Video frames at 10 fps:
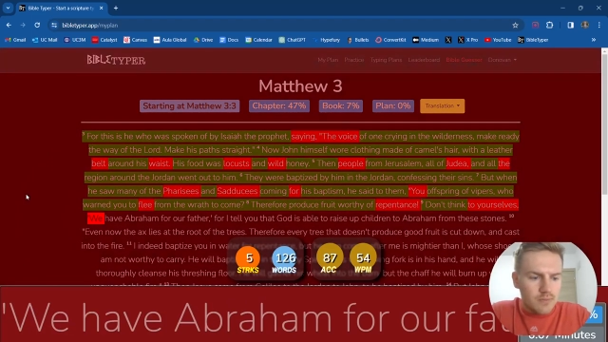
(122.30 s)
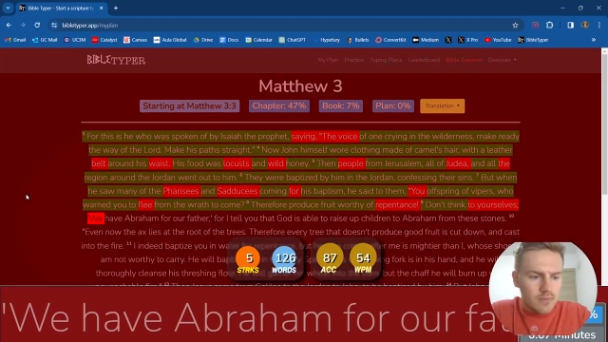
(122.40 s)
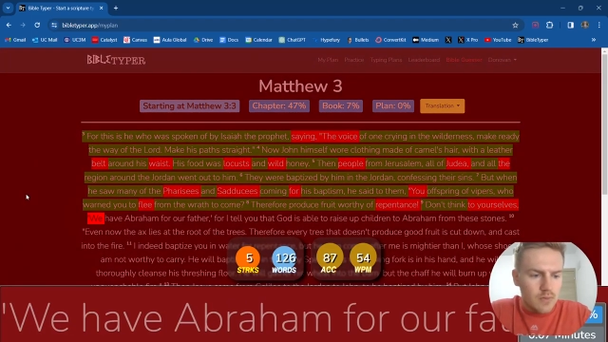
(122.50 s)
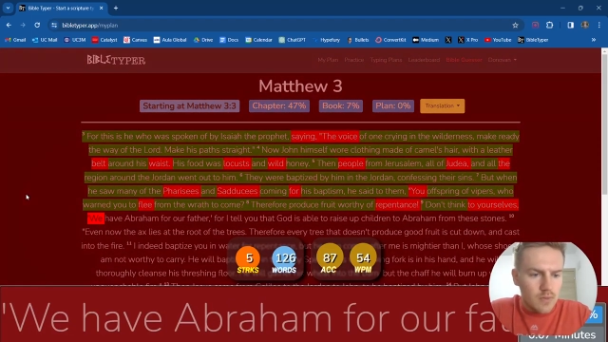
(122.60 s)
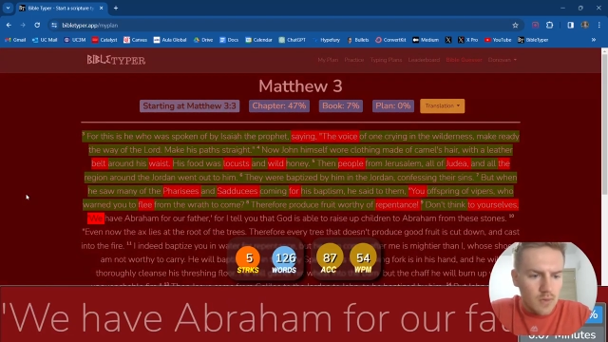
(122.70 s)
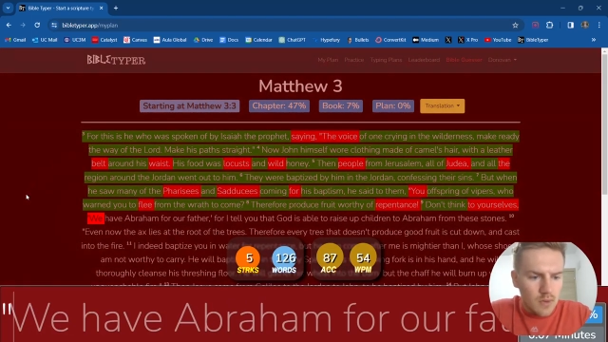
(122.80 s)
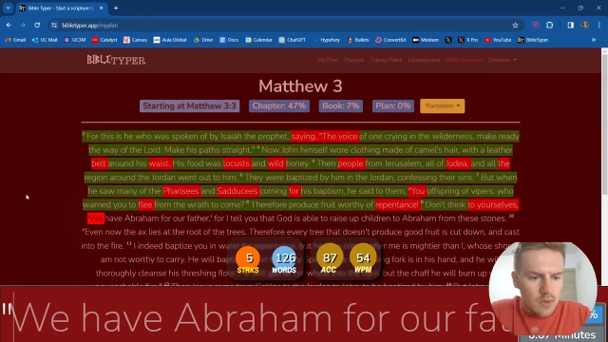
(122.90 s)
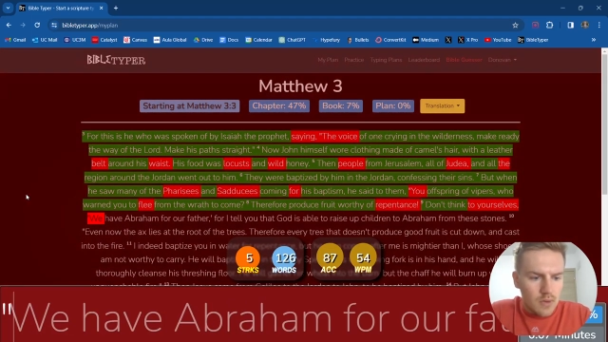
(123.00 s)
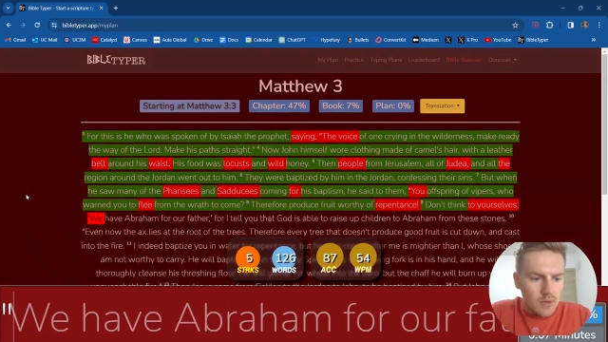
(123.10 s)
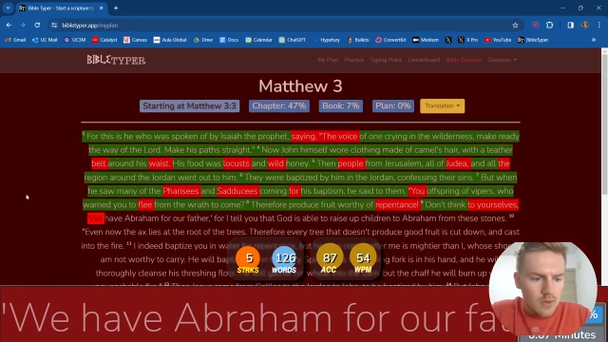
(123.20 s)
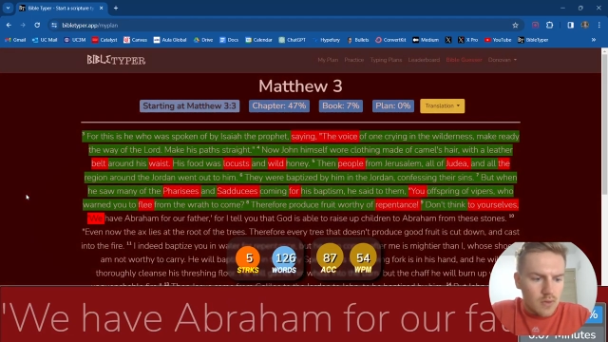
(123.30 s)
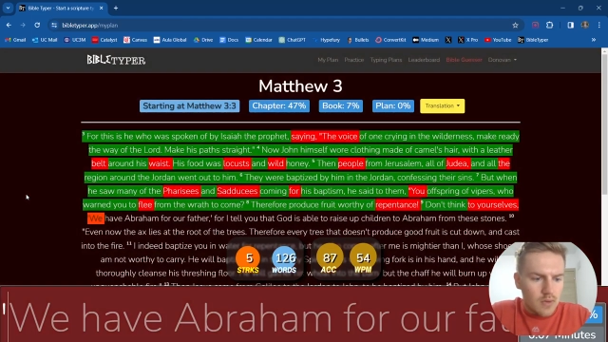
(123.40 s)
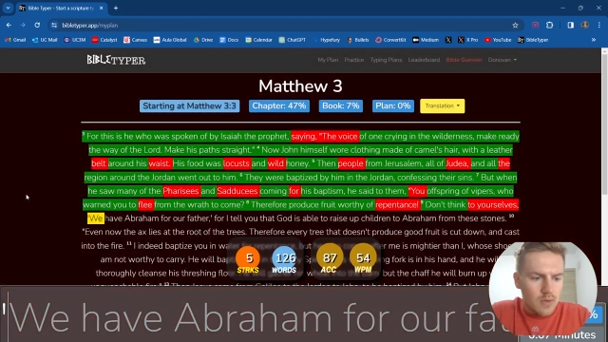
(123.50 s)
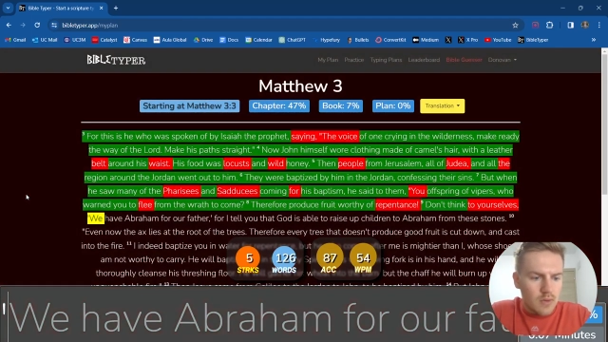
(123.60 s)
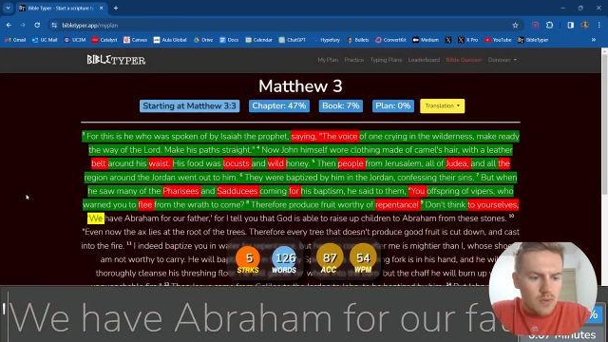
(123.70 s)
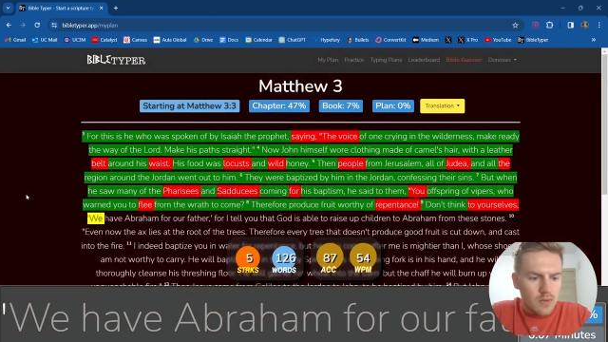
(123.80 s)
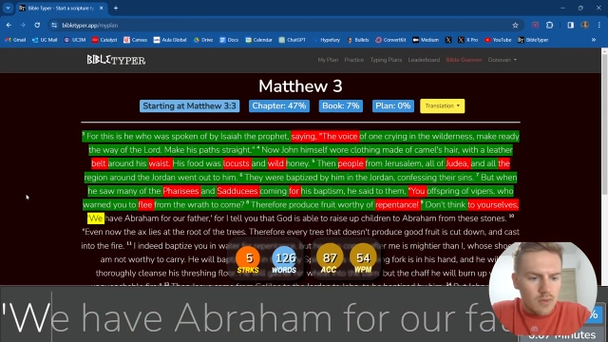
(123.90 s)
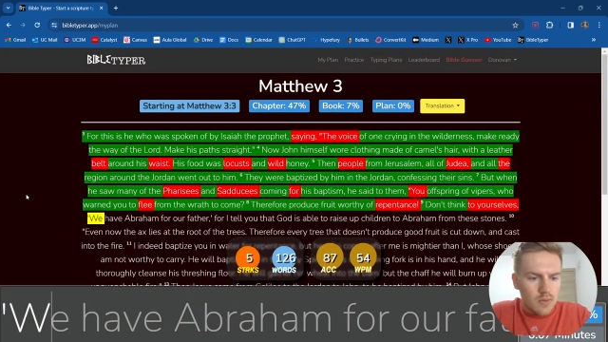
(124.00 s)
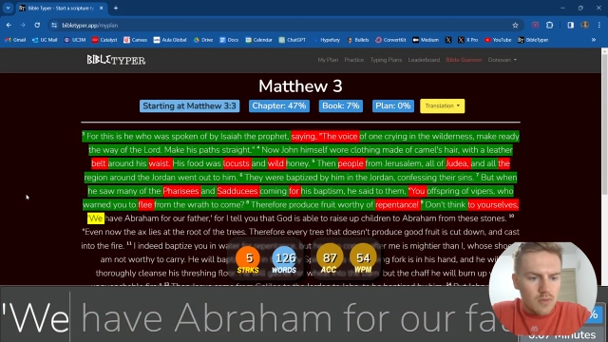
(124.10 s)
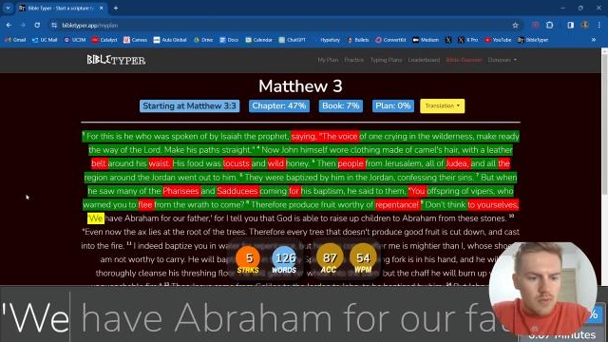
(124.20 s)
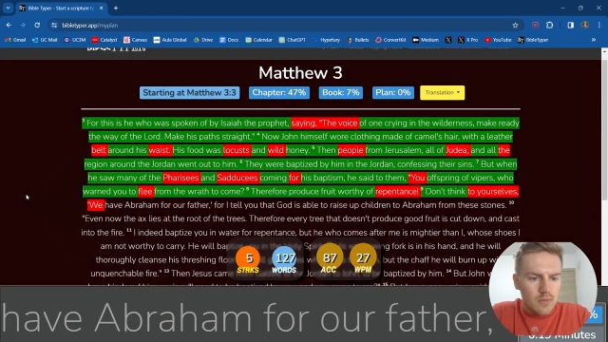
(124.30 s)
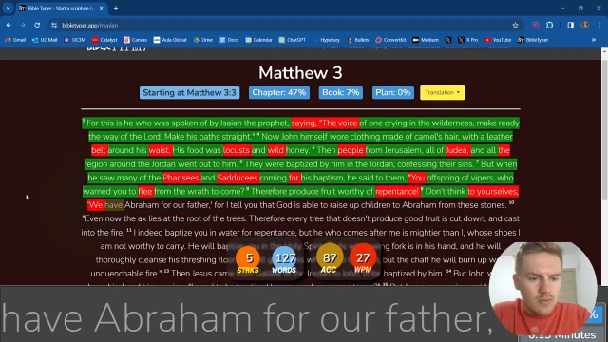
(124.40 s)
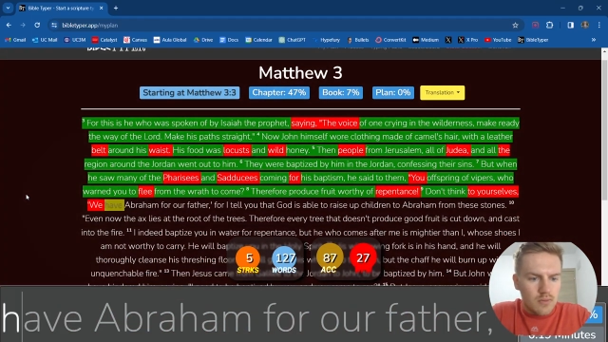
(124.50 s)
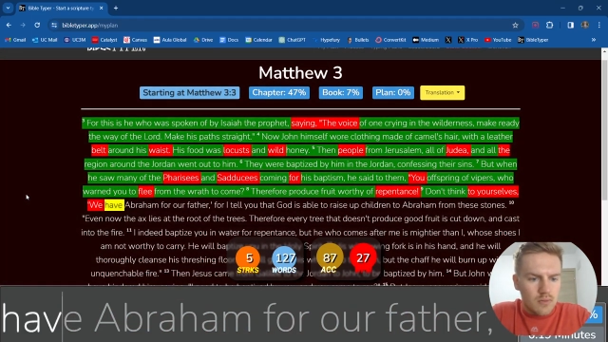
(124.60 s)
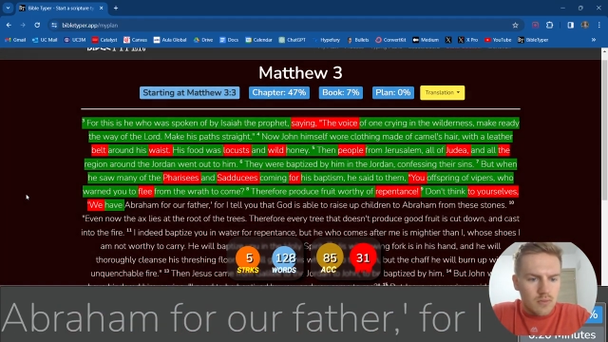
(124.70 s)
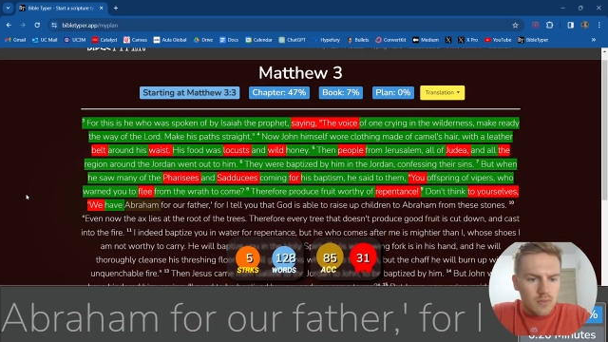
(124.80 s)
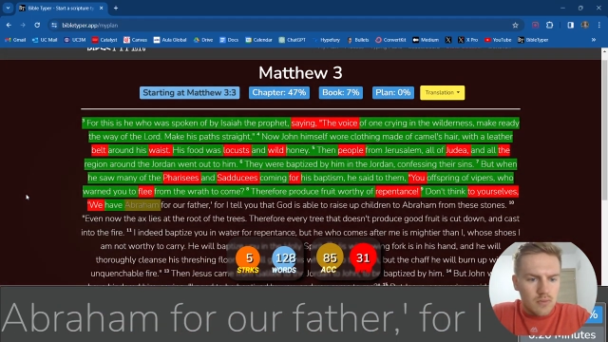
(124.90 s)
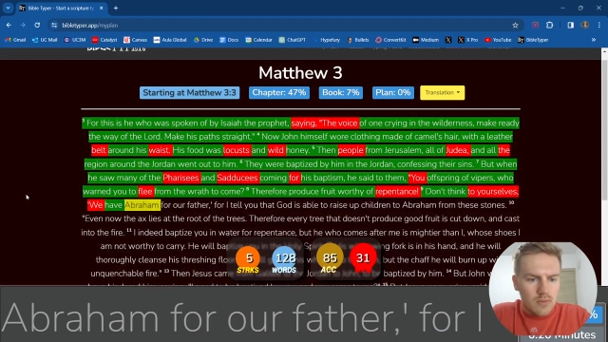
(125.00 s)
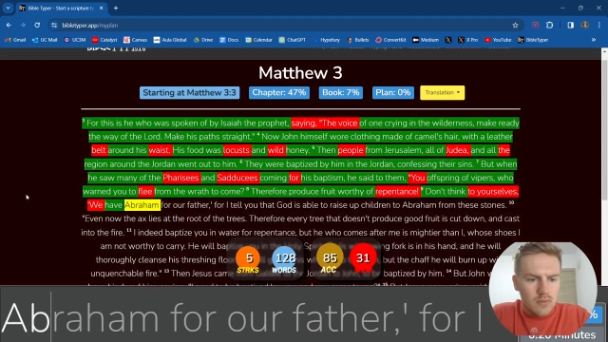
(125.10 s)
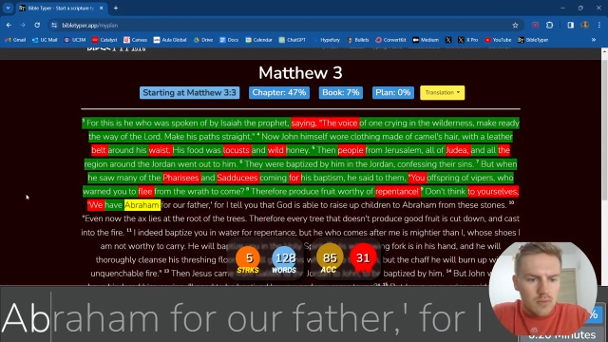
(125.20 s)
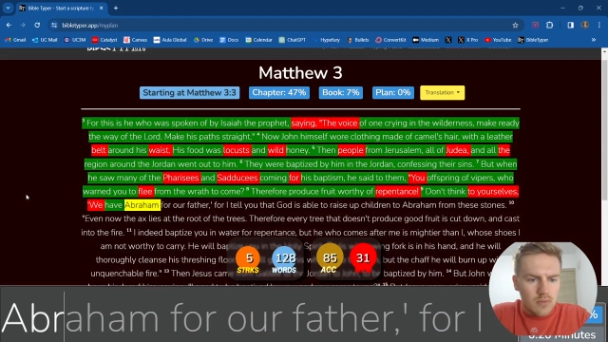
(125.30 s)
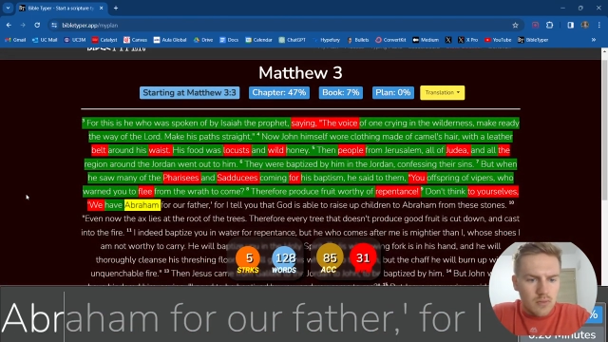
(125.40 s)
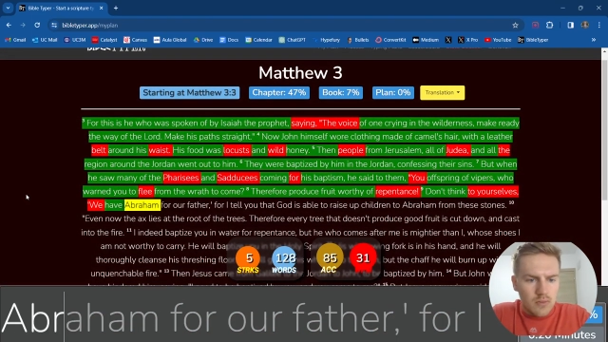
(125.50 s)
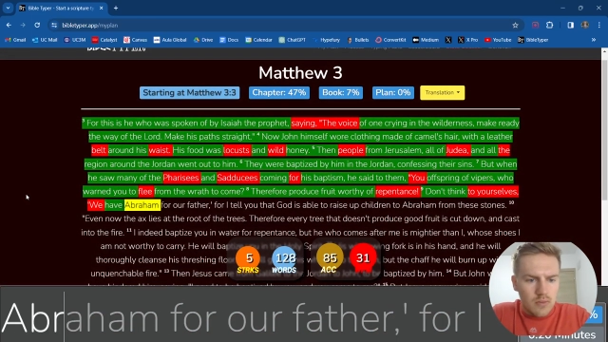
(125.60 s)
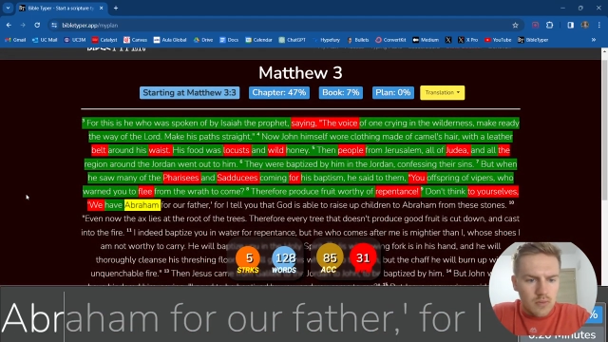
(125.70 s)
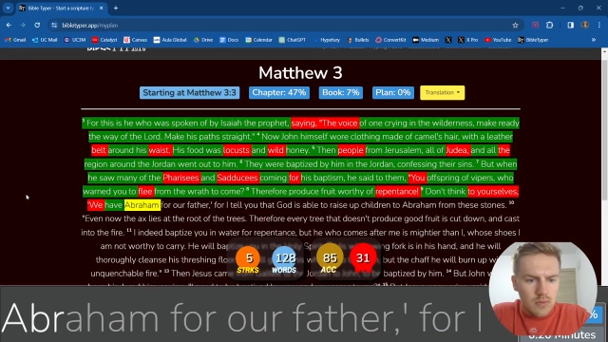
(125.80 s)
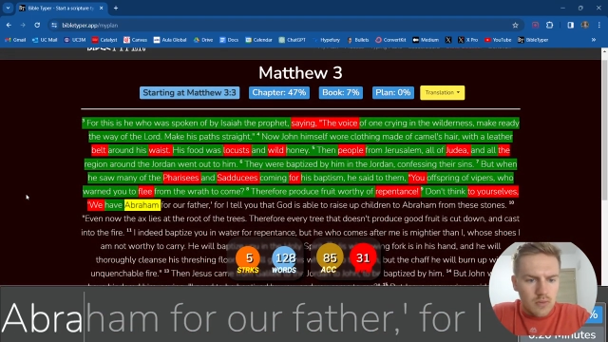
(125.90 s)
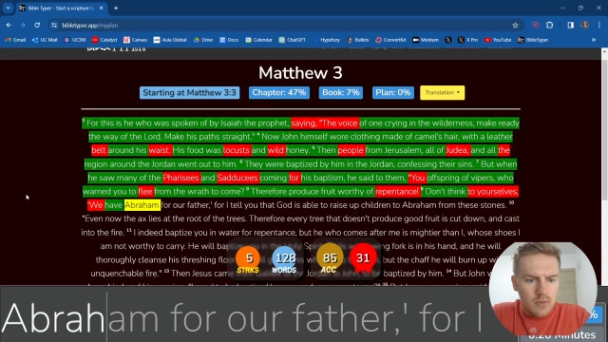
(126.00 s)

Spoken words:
(no one is talking)